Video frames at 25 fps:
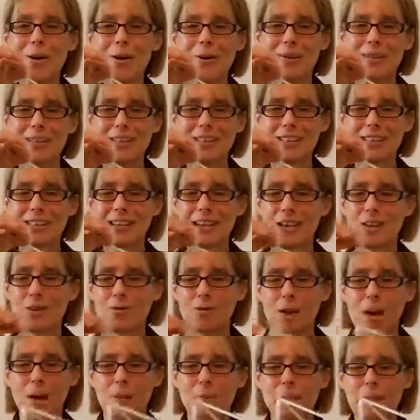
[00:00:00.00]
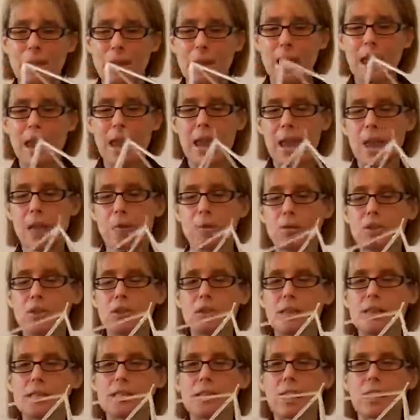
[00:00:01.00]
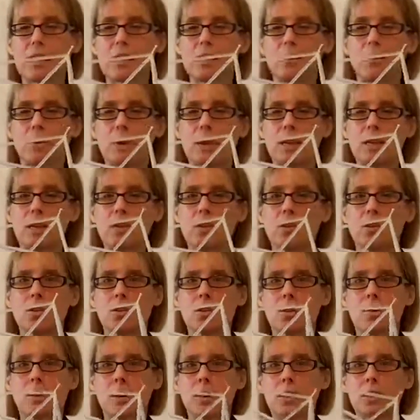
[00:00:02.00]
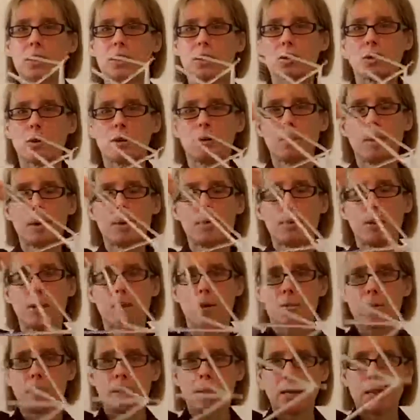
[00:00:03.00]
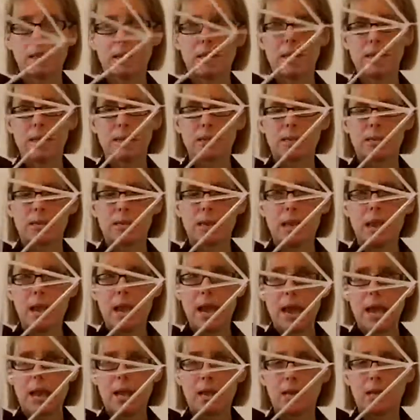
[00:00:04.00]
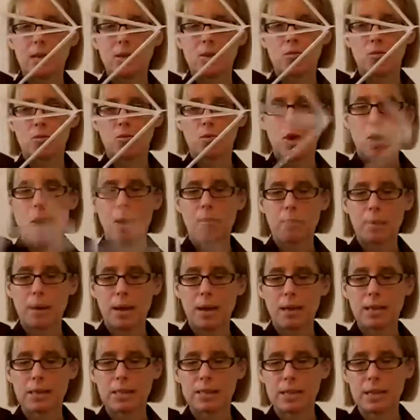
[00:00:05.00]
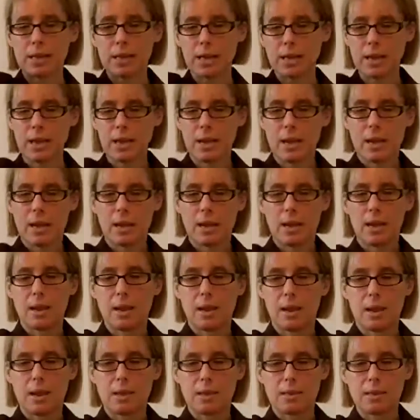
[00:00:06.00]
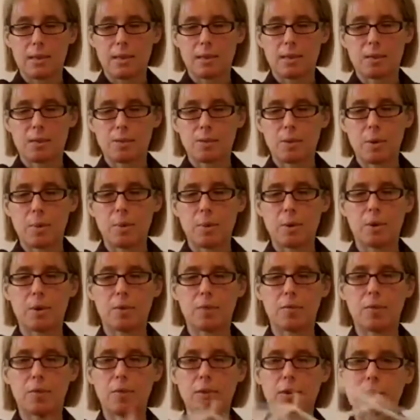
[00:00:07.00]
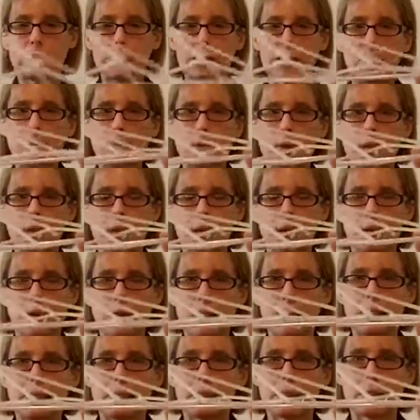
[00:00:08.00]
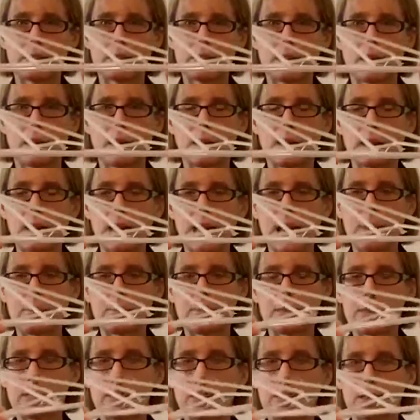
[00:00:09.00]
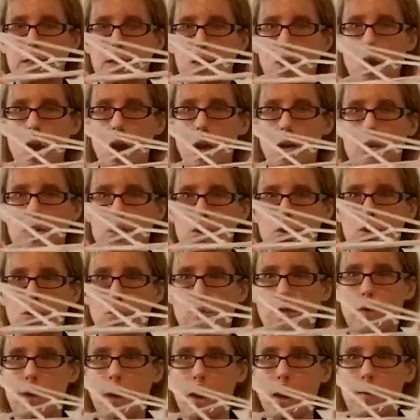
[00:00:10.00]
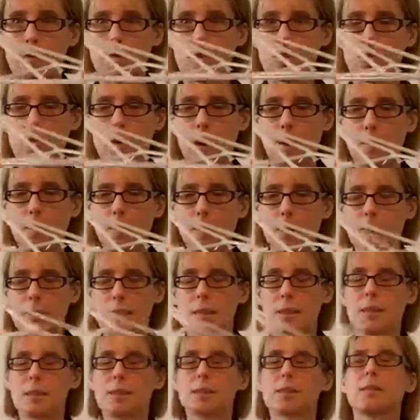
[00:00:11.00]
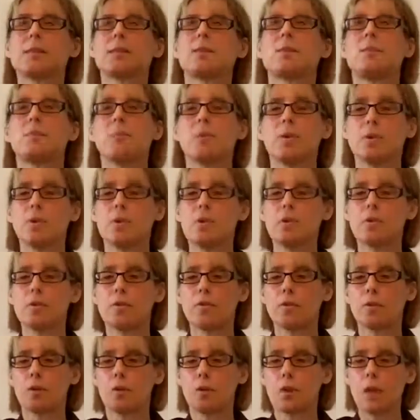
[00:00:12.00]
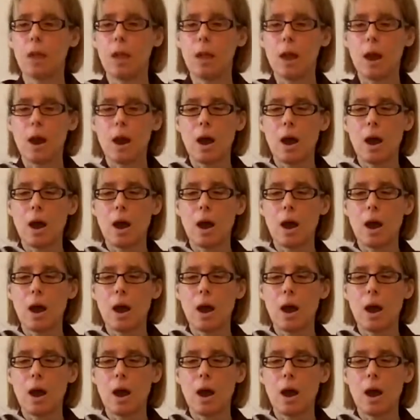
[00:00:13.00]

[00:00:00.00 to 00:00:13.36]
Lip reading: to hold it and drop it, which is exactly what I do. So I turn my pyramid like this and I drop it, and it's probably hard for you to see, but there it is. It's collapsed. It did not survive the drop test. And this is a beautiful